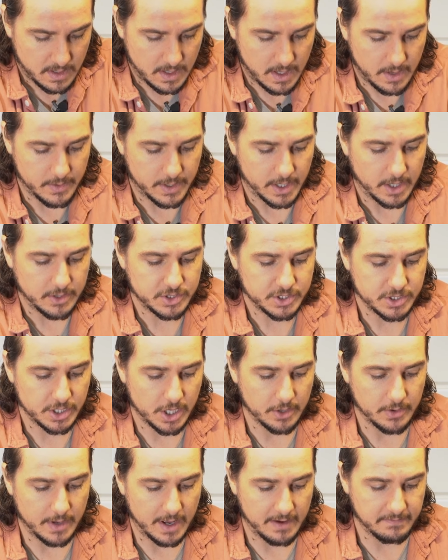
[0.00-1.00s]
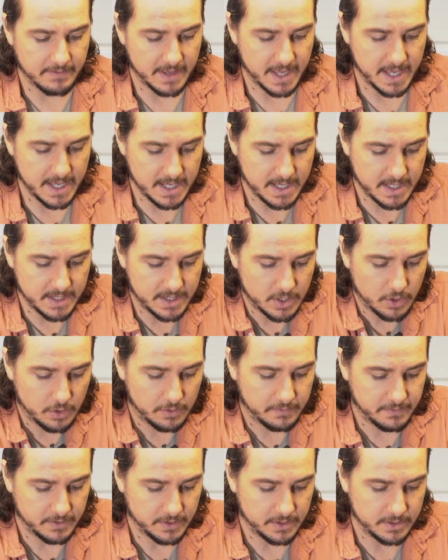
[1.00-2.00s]
There we go, so I've heated the
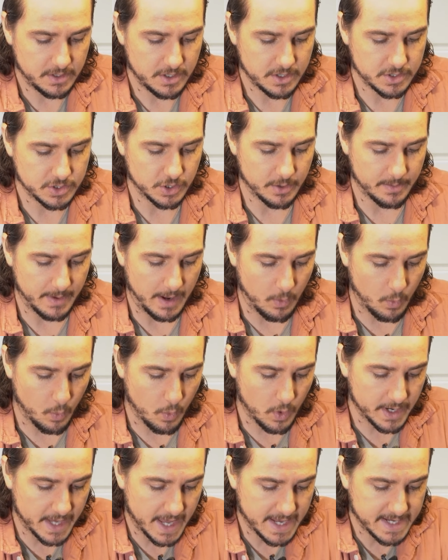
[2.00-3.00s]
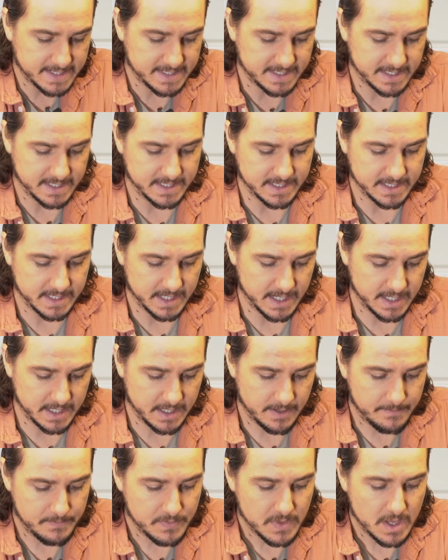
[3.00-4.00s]
oven to about
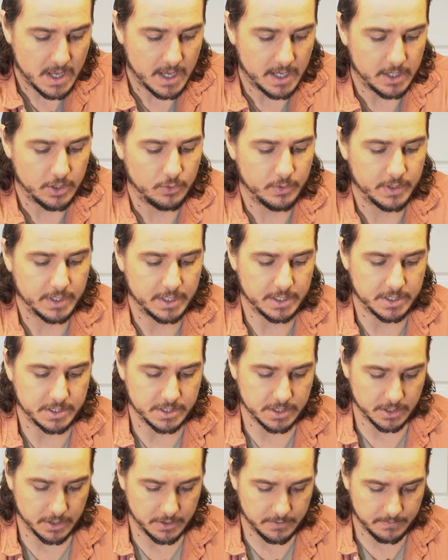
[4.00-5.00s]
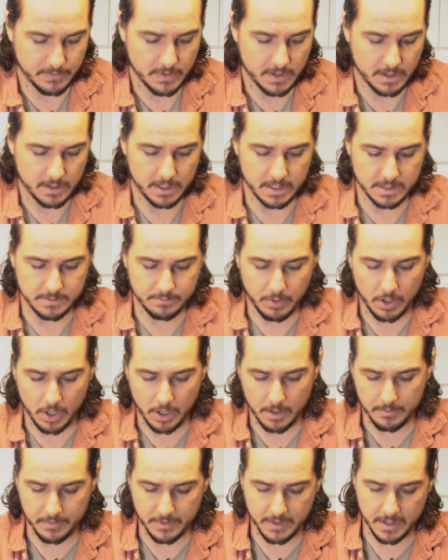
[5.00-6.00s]
180°, and all we're gonna do is
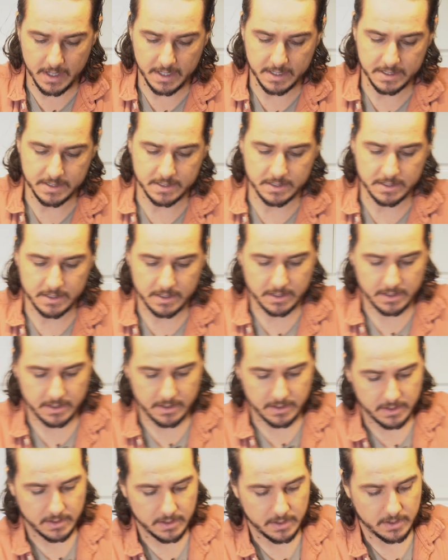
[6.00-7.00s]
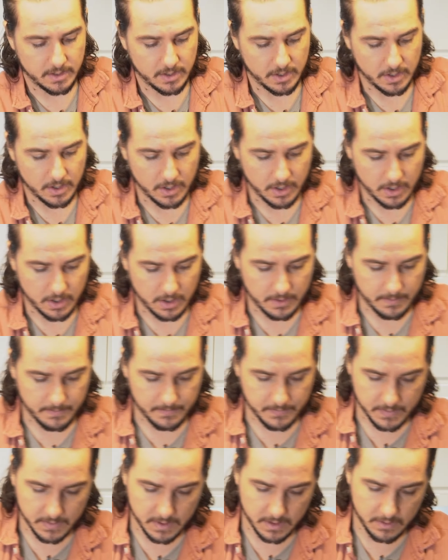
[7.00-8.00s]
pop this,
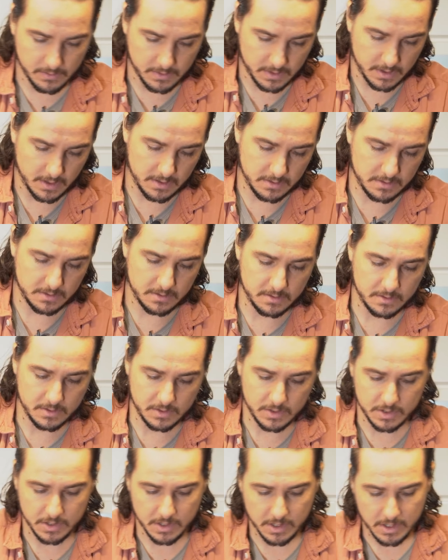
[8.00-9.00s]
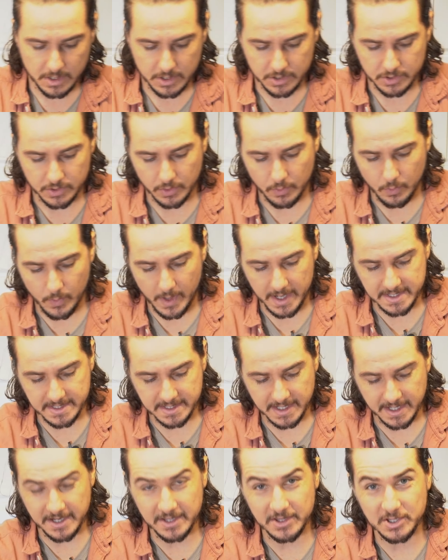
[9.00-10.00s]
there we go. Don't want to
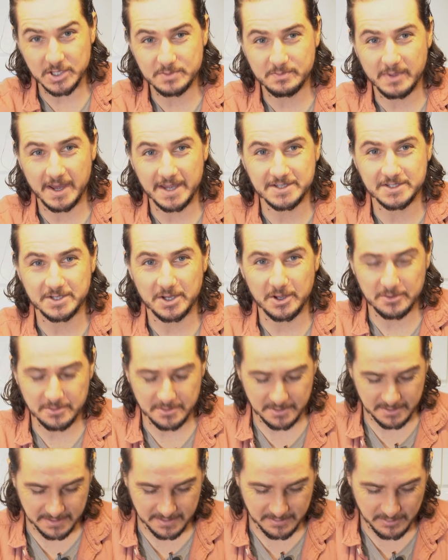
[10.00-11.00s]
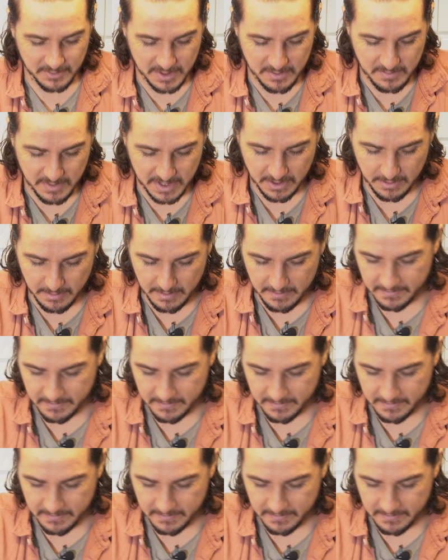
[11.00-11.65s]
waste any of this pesto with it being on my